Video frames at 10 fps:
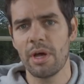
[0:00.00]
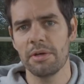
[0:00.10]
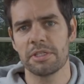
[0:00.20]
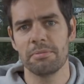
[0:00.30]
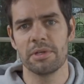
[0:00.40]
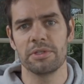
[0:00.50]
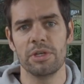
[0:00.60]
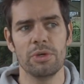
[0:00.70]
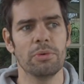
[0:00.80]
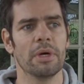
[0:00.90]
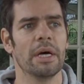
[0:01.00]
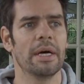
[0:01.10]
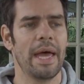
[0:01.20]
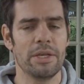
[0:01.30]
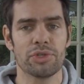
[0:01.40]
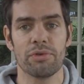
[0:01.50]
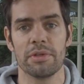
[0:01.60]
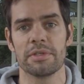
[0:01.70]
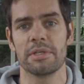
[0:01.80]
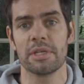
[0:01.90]
customers, new
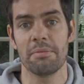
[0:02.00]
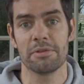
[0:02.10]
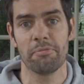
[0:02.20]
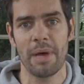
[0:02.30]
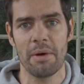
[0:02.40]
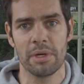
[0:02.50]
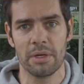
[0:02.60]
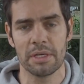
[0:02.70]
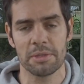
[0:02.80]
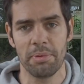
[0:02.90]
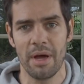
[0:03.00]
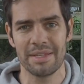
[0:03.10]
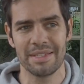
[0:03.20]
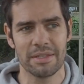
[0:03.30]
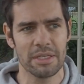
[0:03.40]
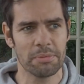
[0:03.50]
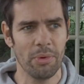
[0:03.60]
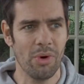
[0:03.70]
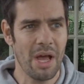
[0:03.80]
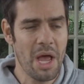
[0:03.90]
entrants in terms of power unit supplies into this
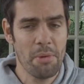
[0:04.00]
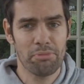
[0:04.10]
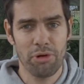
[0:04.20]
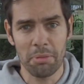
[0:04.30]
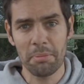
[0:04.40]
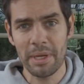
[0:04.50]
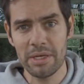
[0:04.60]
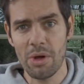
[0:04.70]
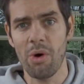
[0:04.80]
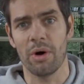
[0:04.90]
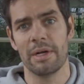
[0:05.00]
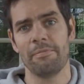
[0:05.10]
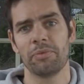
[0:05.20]
sport? Probably not.